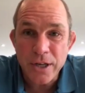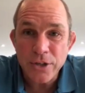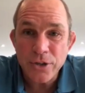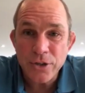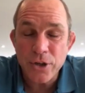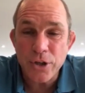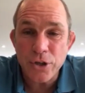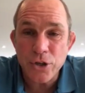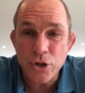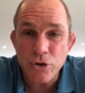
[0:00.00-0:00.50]

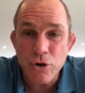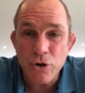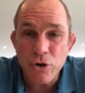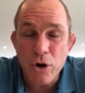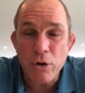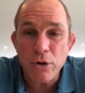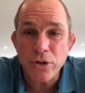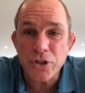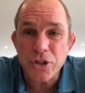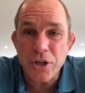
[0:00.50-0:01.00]
So the
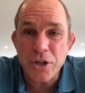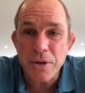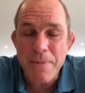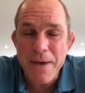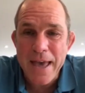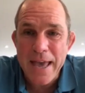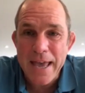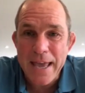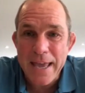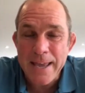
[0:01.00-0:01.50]
strollers, to
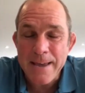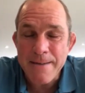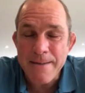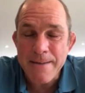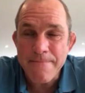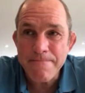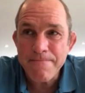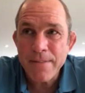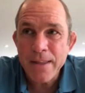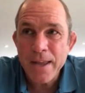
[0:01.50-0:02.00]
me,
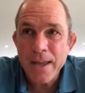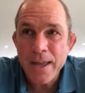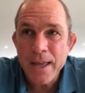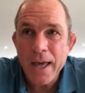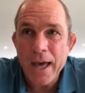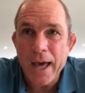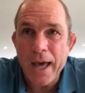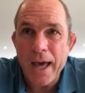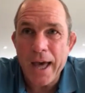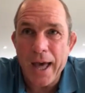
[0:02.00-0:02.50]

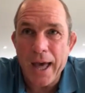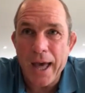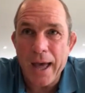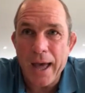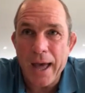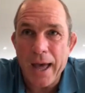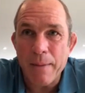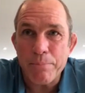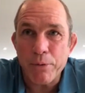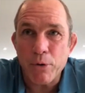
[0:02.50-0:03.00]

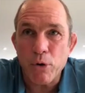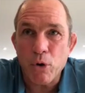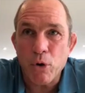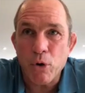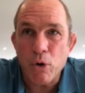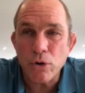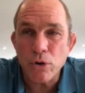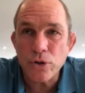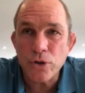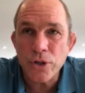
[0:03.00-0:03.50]

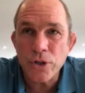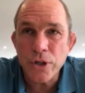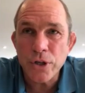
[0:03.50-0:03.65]
brought